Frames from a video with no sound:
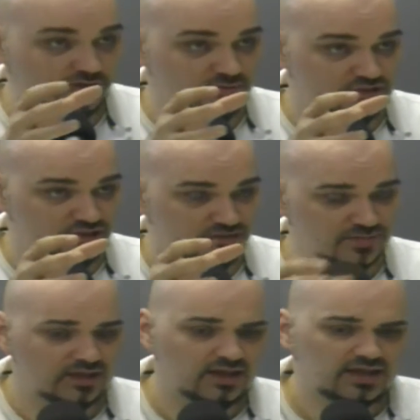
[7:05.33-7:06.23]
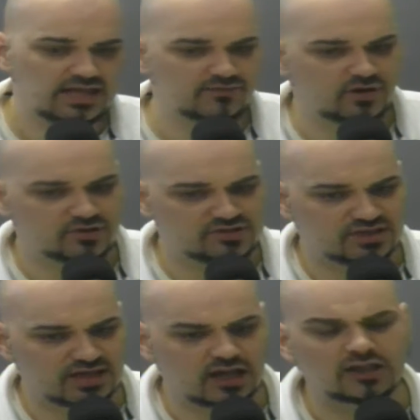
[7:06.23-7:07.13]
regime, gave out
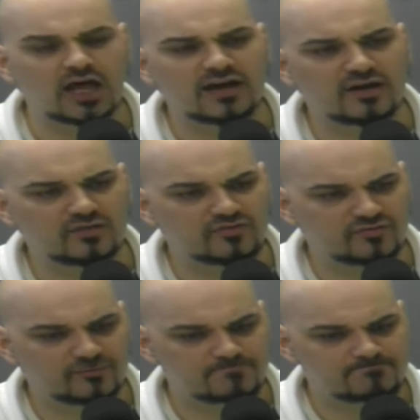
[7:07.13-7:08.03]
uh, a lot of